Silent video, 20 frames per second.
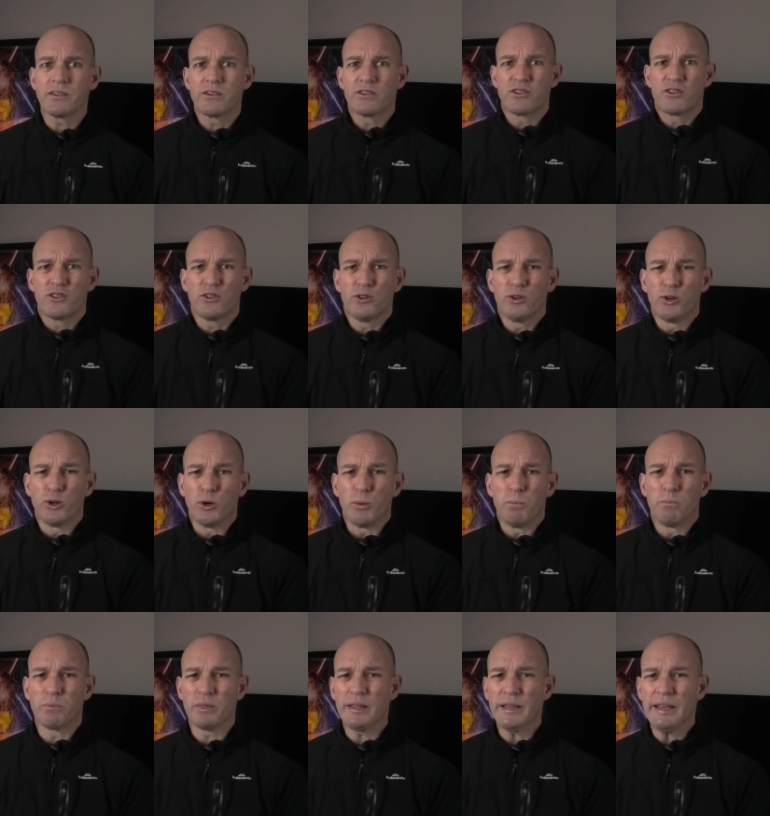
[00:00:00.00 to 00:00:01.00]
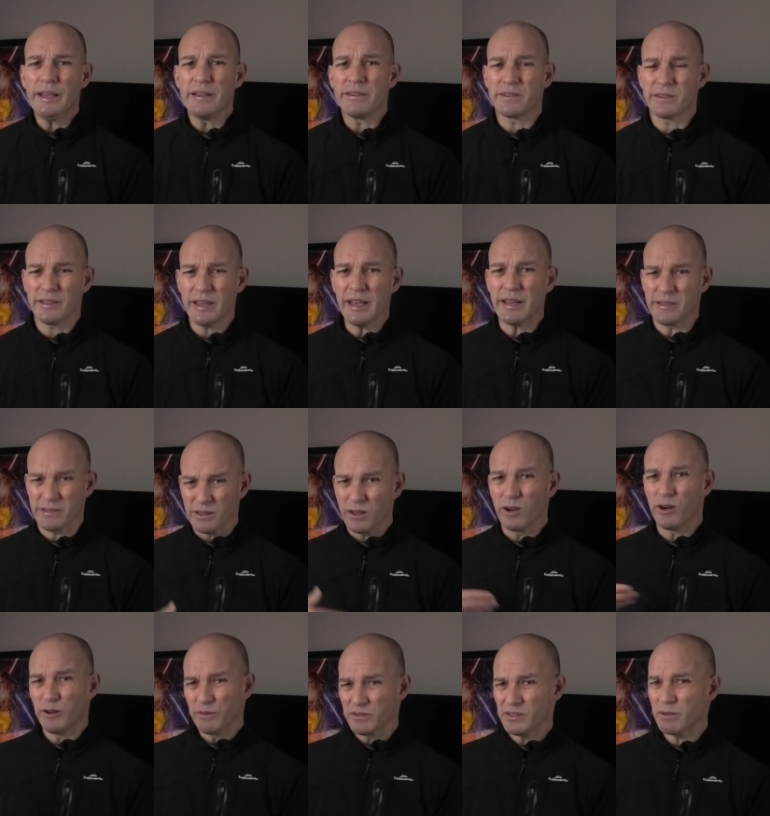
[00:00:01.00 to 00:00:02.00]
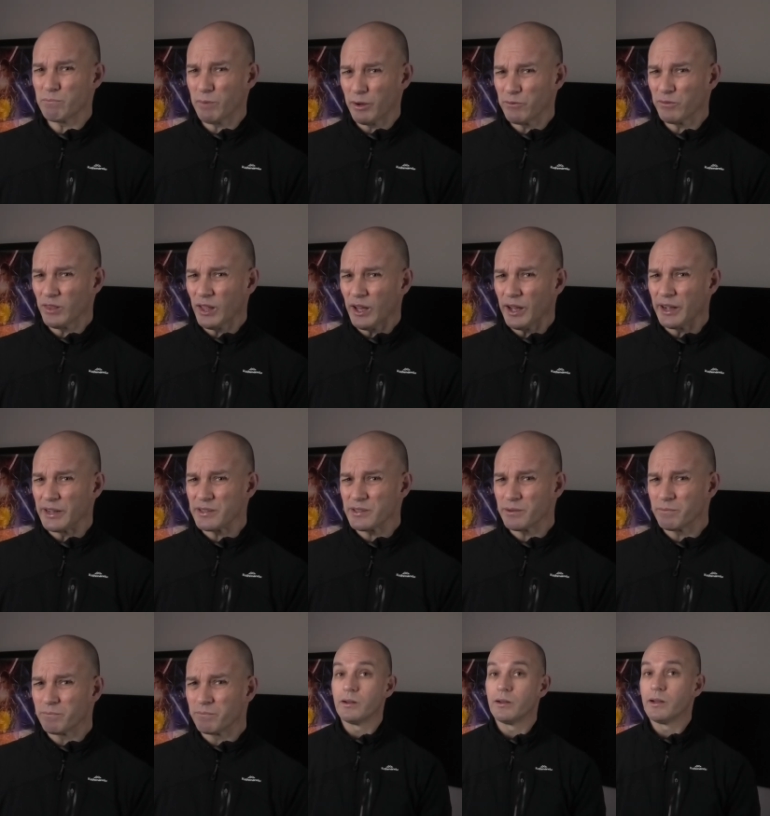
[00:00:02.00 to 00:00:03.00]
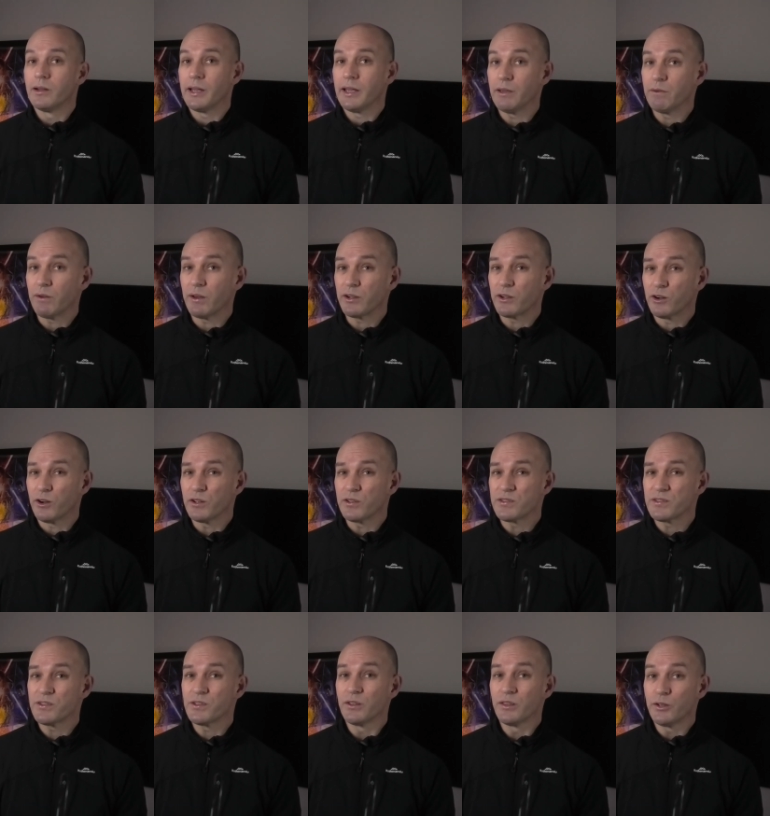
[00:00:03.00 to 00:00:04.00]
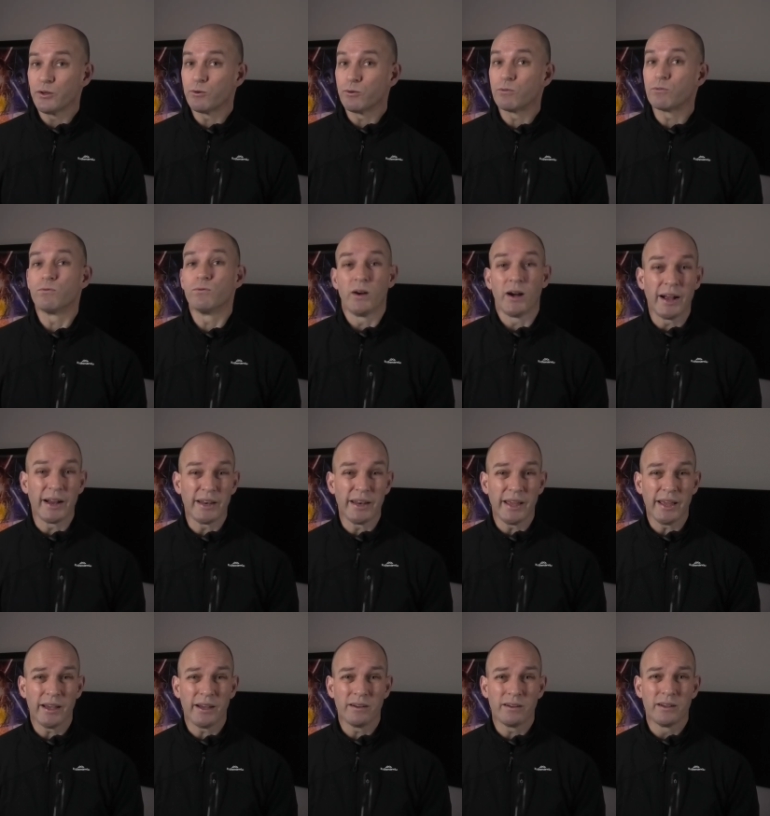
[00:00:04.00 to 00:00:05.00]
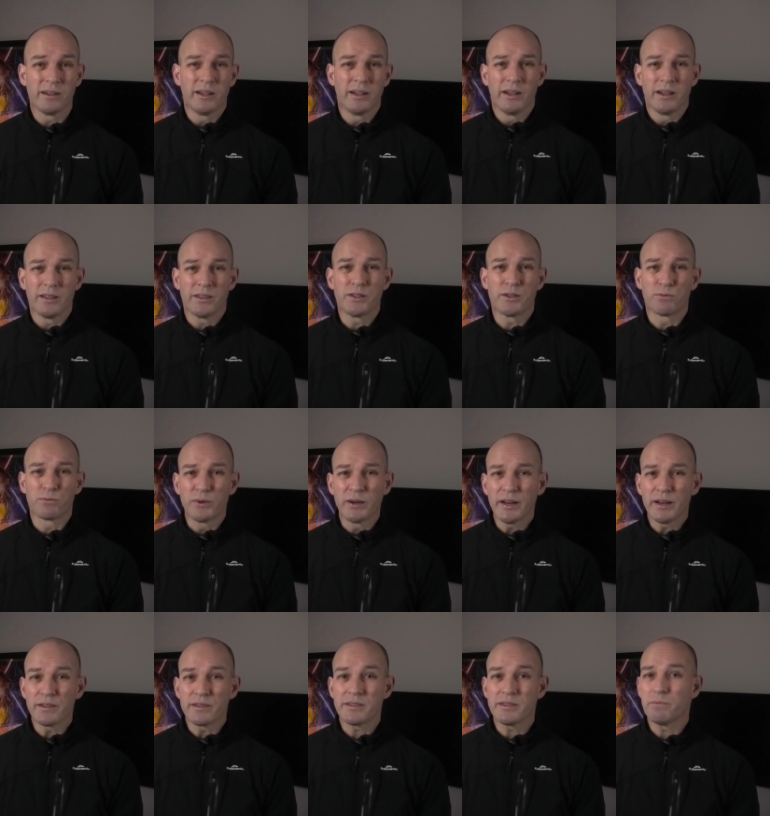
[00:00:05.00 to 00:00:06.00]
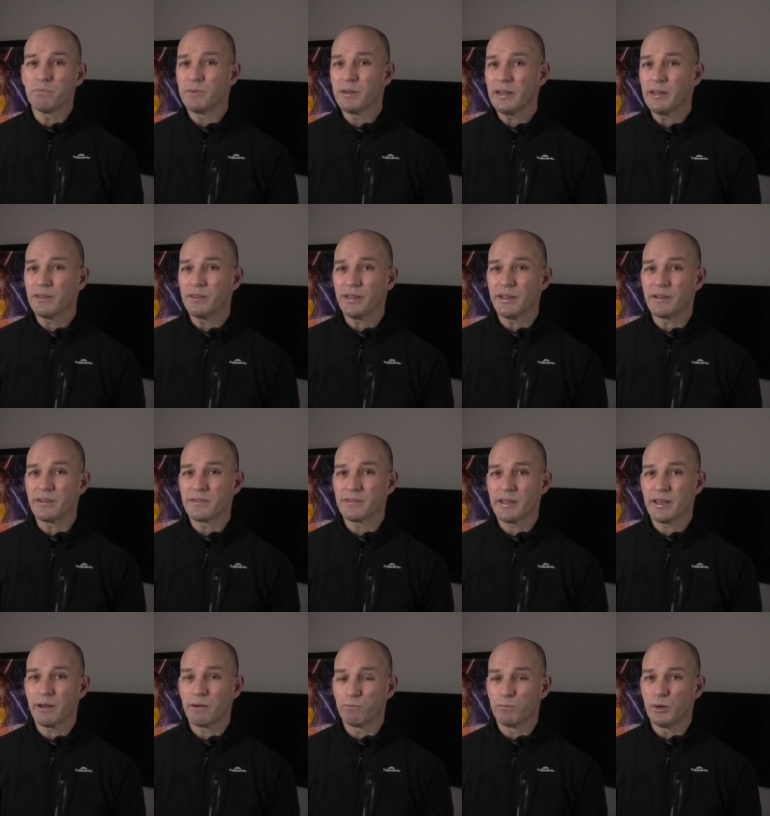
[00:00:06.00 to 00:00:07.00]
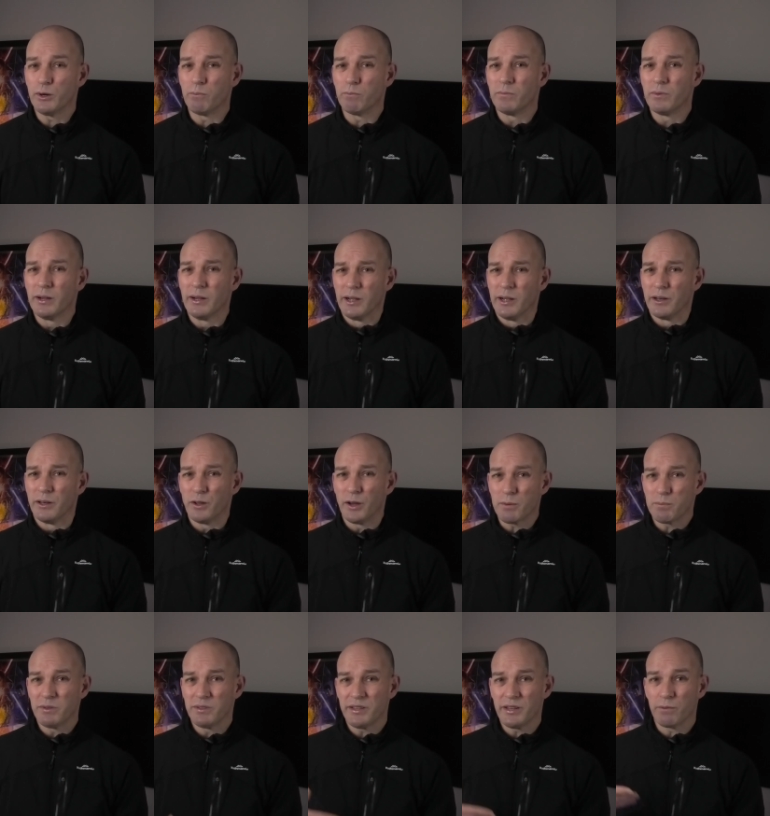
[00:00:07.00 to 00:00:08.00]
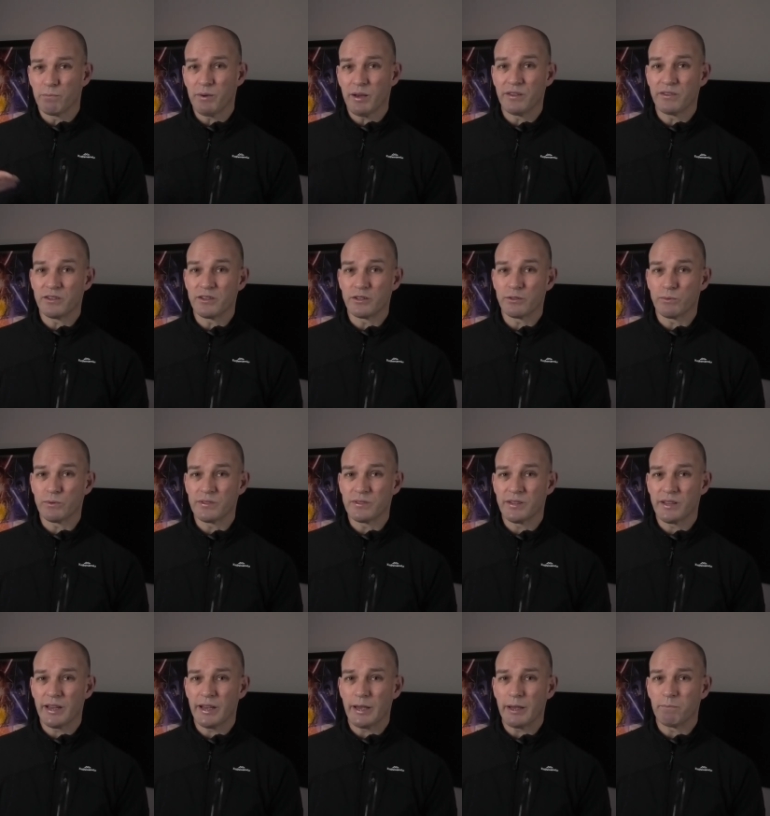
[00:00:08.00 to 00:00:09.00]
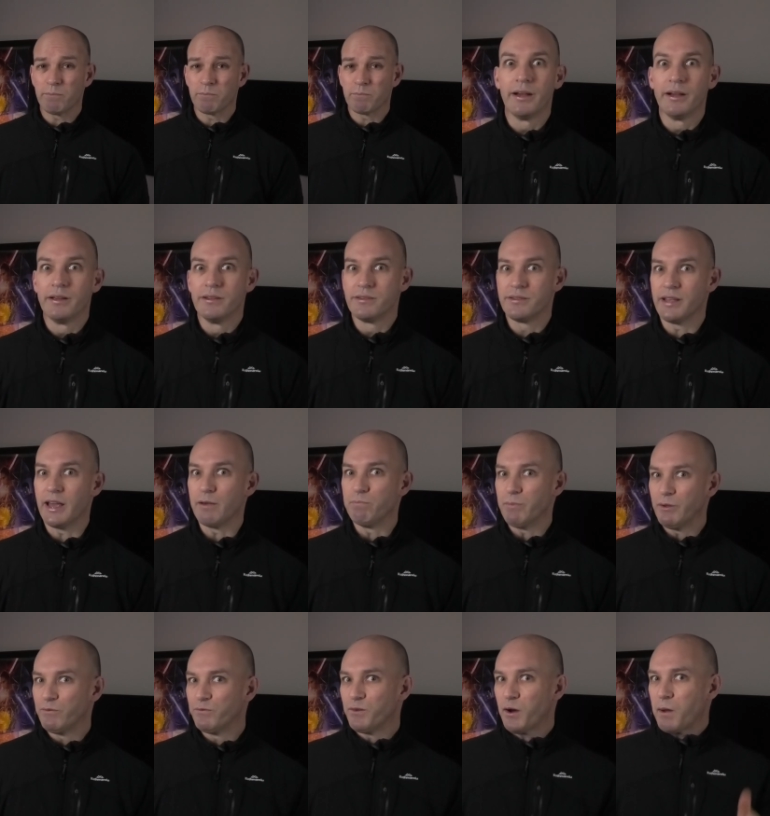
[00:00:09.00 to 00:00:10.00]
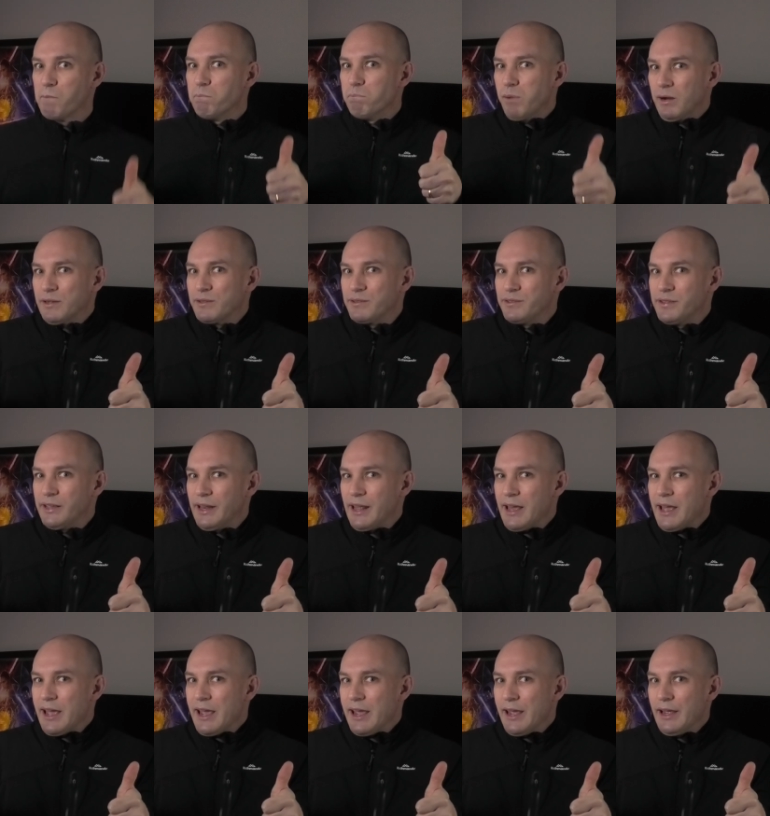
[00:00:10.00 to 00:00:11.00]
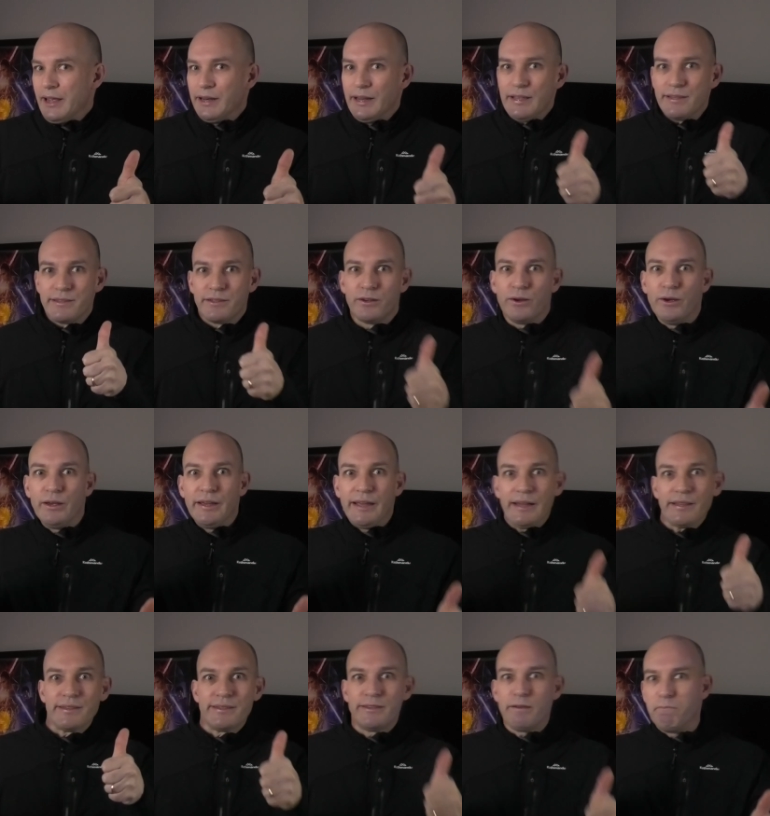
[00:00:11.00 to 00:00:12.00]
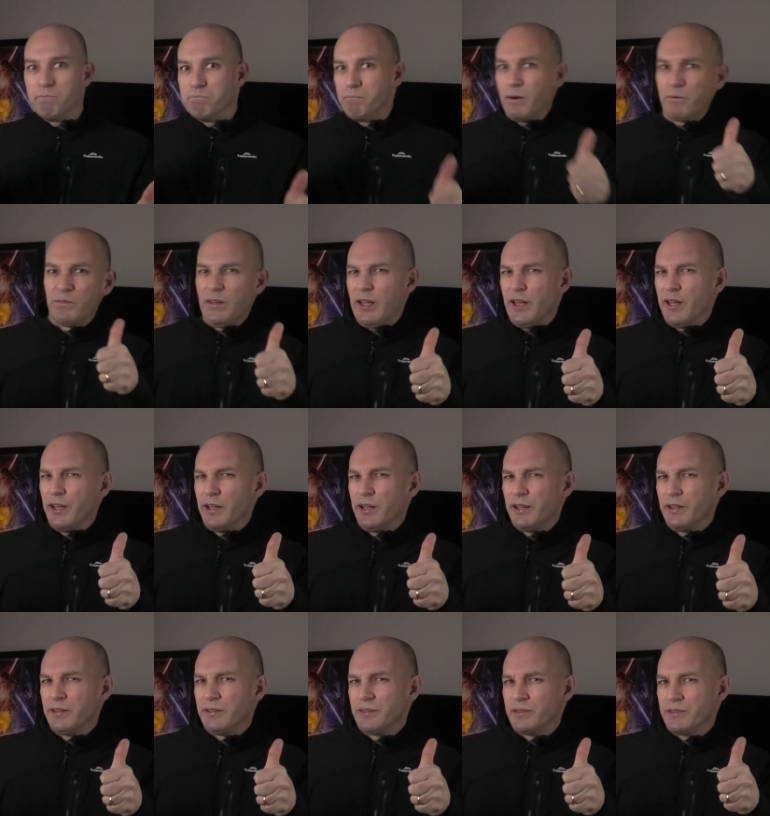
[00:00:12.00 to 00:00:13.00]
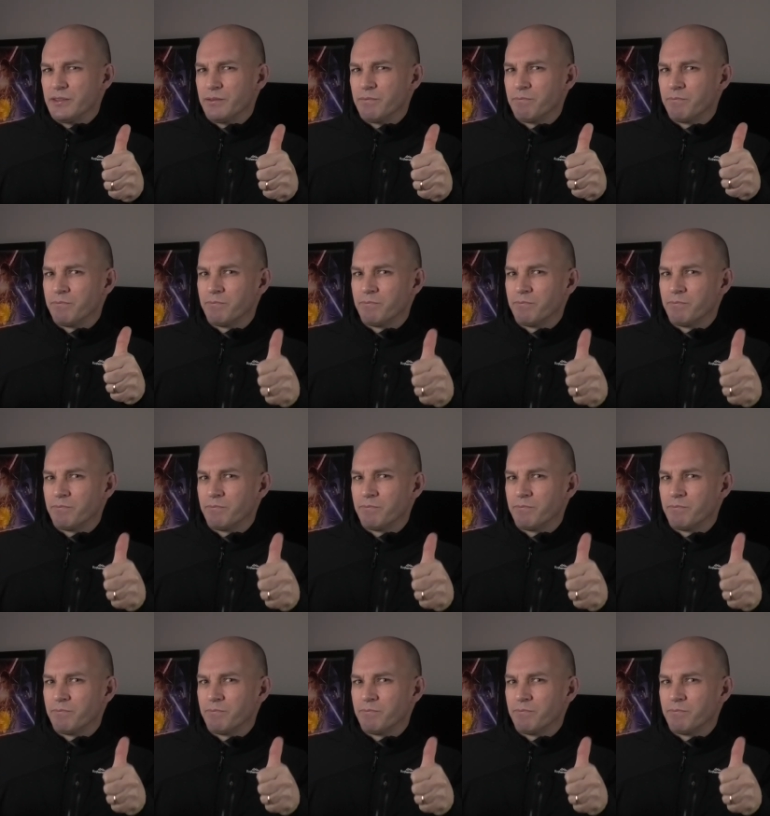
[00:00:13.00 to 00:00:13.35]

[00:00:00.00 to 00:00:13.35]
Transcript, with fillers: sure, please, yes, I'll set my flight." If it costs so little right now, the realist in me thinks that, well, 90% of passengers will say, "Save me $5 today, let's go get some muffins."